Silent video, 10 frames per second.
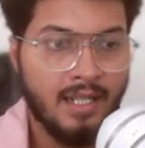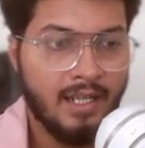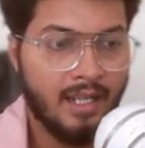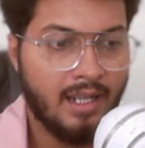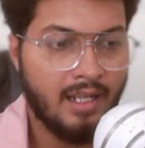
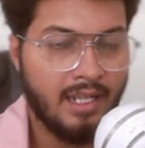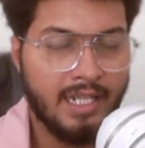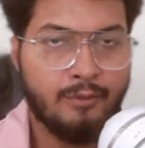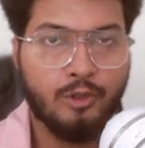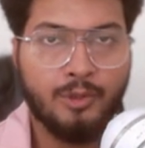uh,
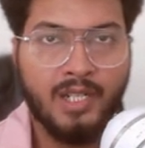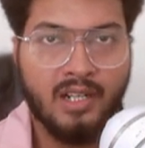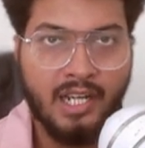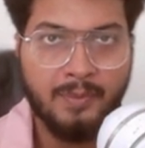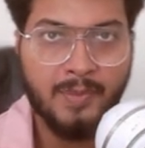it would be
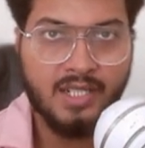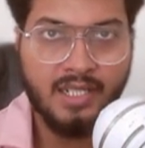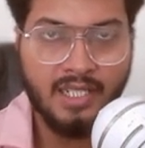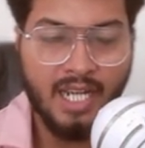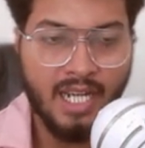
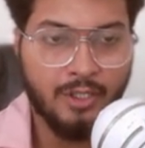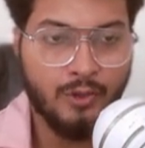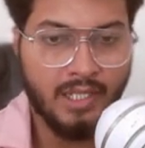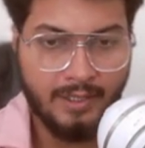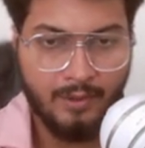100%
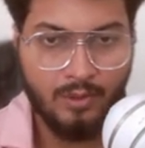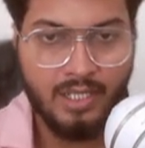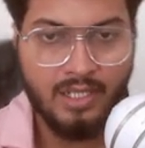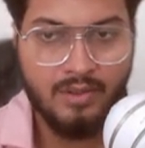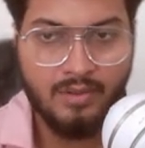accurate
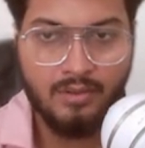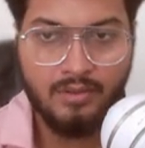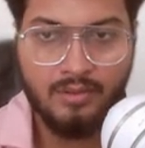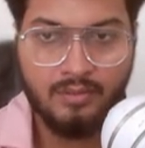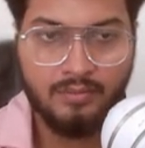okay
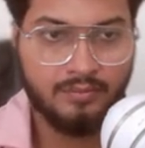so